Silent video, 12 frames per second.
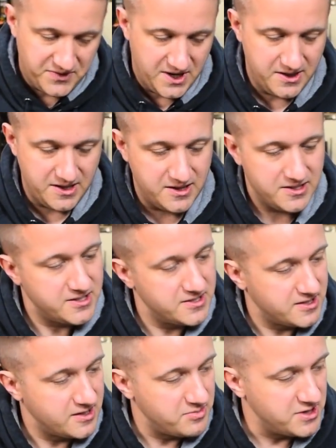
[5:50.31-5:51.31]
And then this is
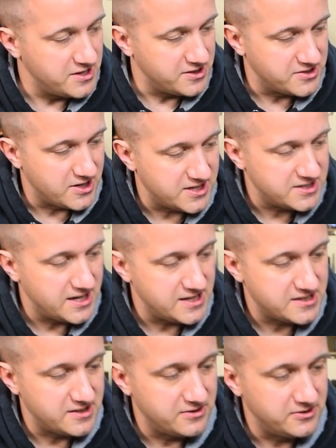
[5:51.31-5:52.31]
going to be an exhaust
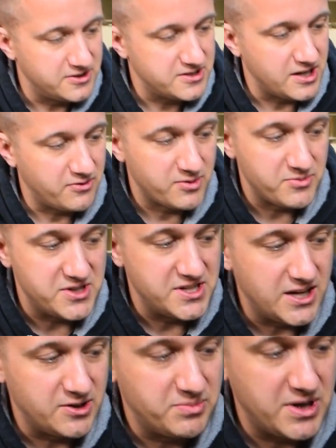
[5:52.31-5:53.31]
gasket, it looks like from the
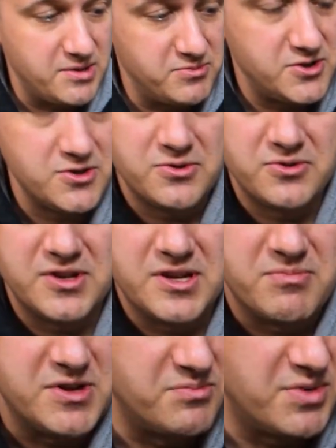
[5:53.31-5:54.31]
downpipe to the
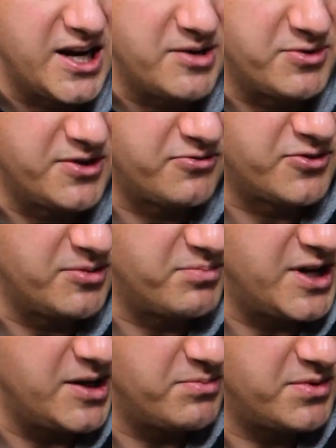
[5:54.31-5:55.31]
mid pipe or the front
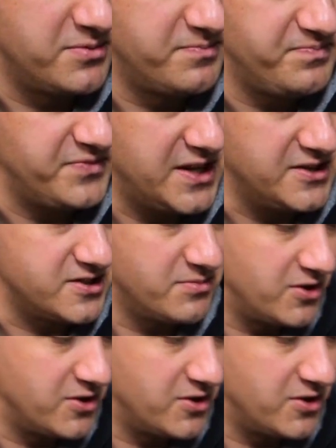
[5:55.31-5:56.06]
pipe, and some